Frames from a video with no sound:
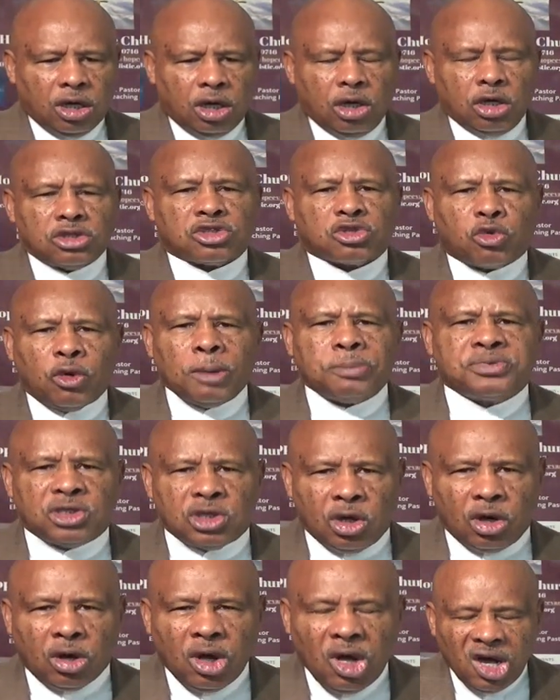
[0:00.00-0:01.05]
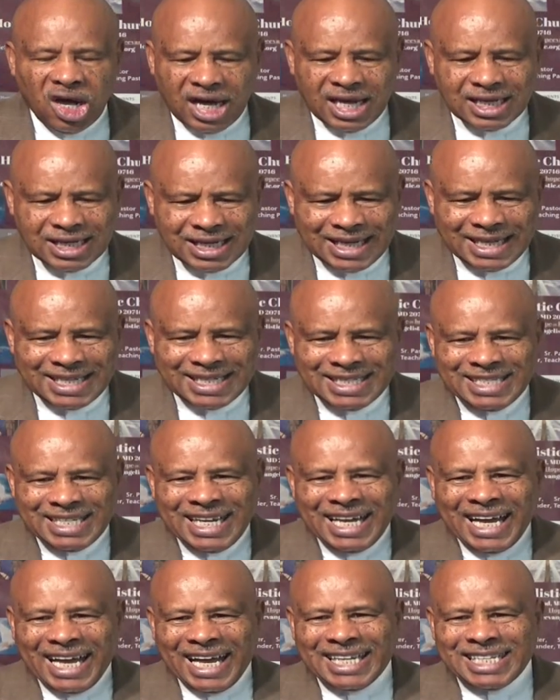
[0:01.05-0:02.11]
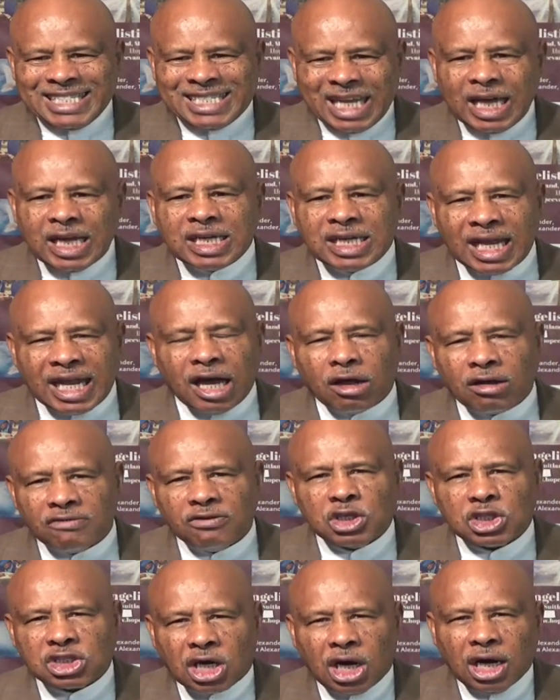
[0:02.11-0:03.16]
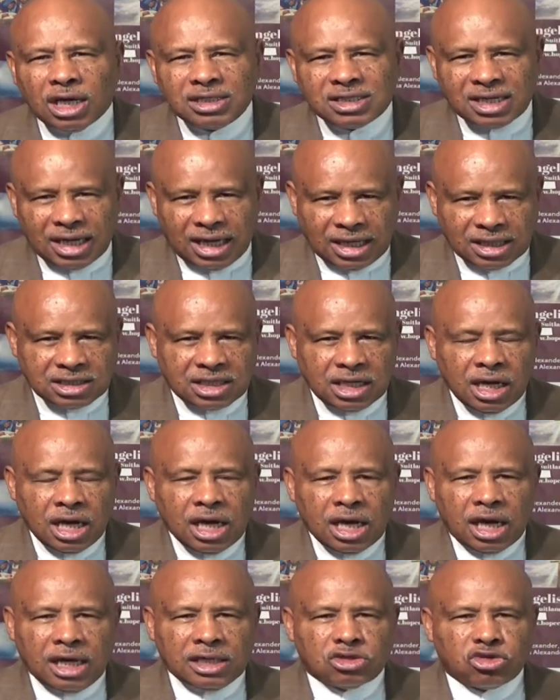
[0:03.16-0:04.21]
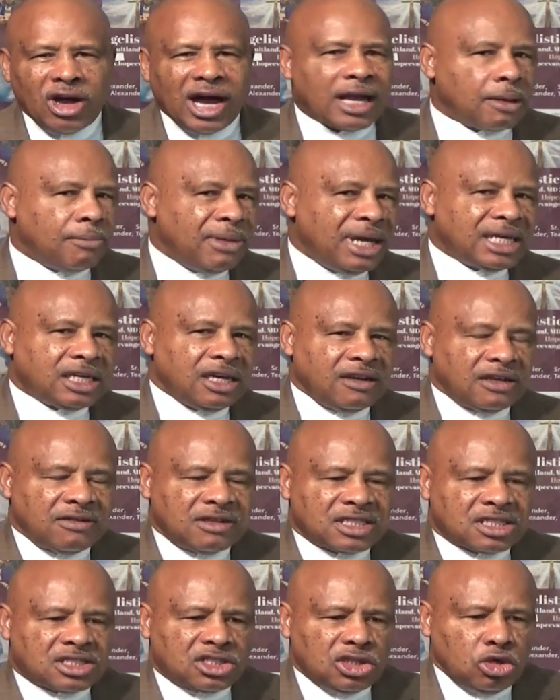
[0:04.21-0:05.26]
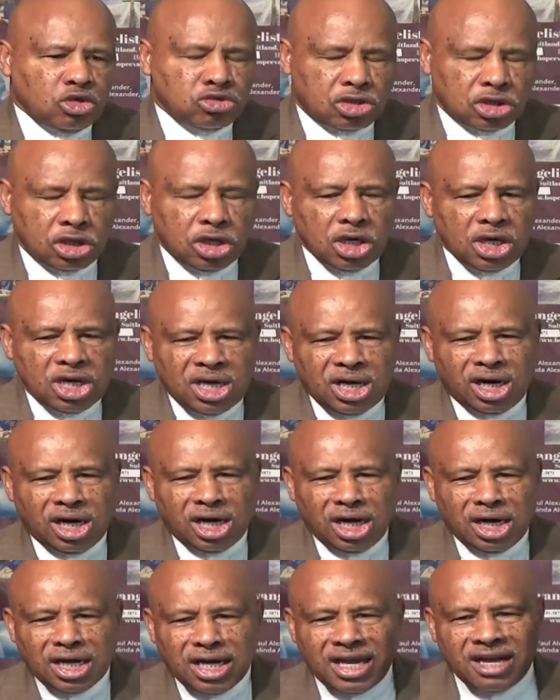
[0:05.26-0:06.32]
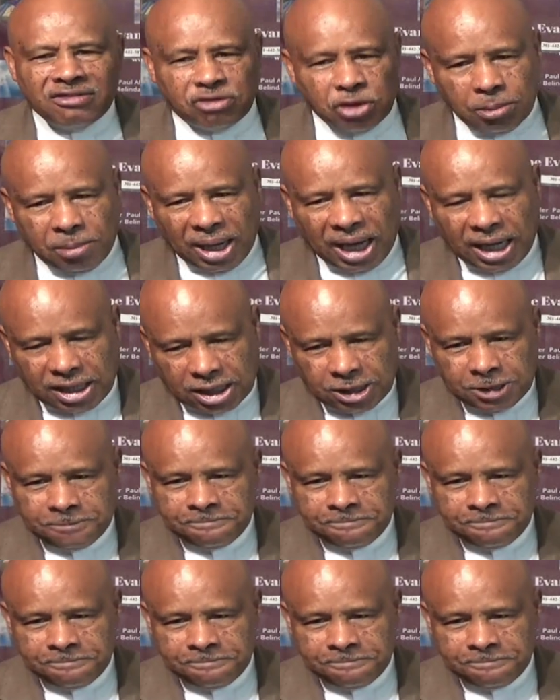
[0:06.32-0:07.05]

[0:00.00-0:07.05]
a scripture and take it out of its context and try to make it suit everybody.